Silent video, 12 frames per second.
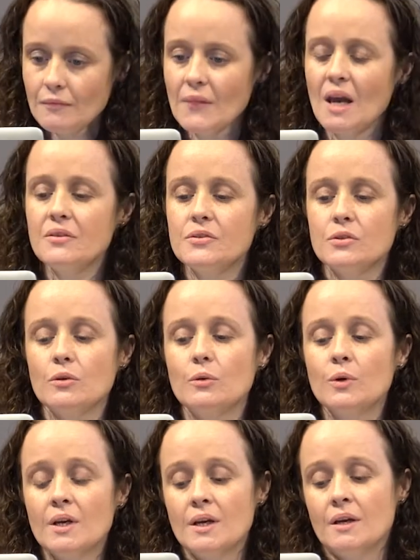And so
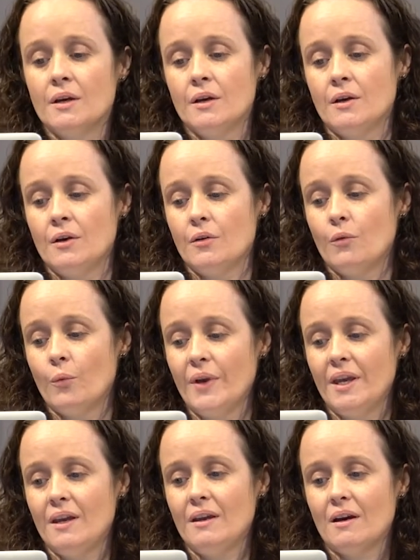we